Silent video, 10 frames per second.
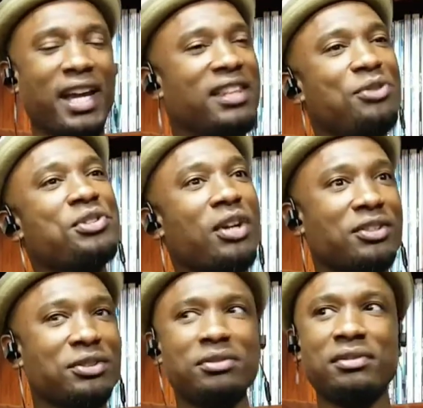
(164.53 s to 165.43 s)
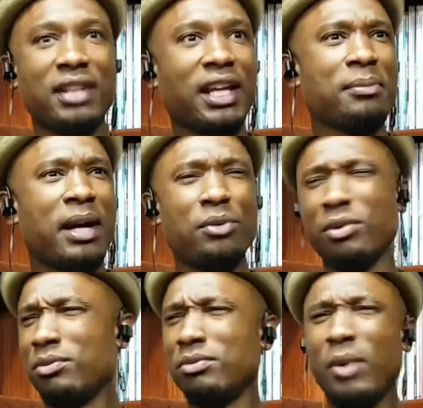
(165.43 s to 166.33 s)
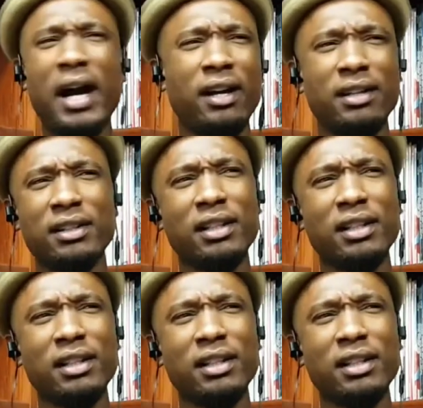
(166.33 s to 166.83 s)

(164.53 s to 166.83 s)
And then you start to think about, well, why